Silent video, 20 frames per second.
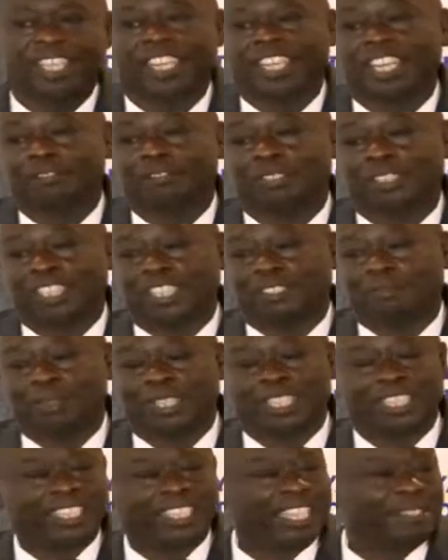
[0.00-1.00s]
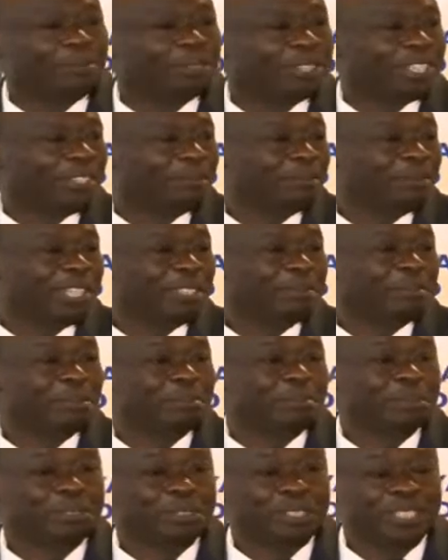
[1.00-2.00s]
And I've said many times, and many
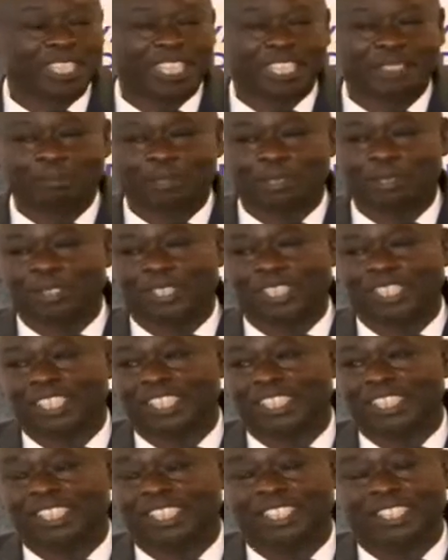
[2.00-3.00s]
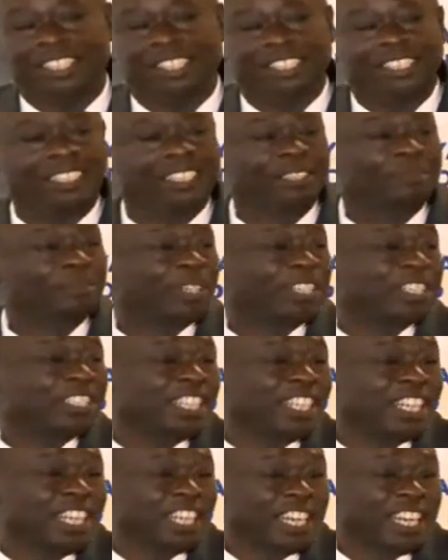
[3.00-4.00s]
people think I'm joking. The
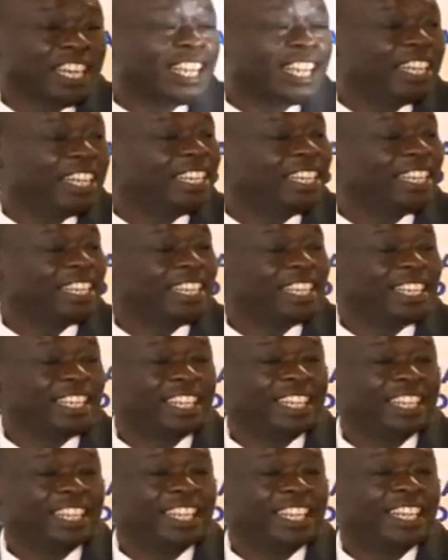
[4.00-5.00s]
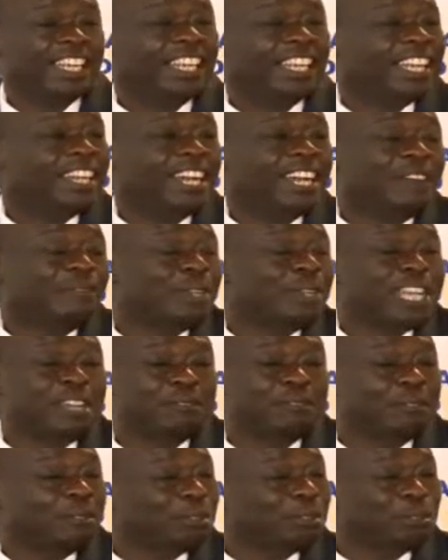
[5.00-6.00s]
president and I, uh, we
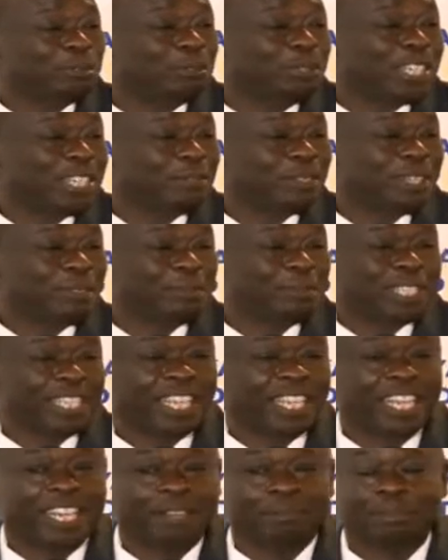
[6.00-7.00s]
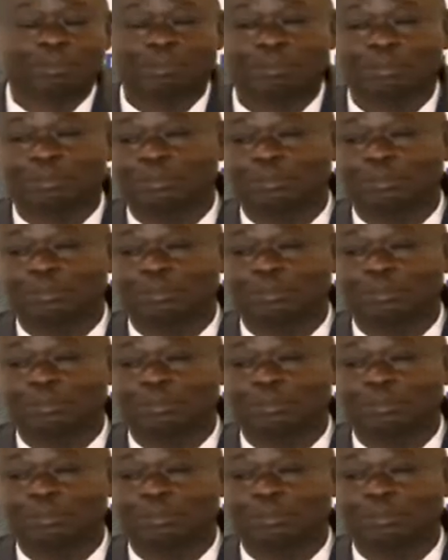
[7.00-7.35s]
have no children we are bringing up.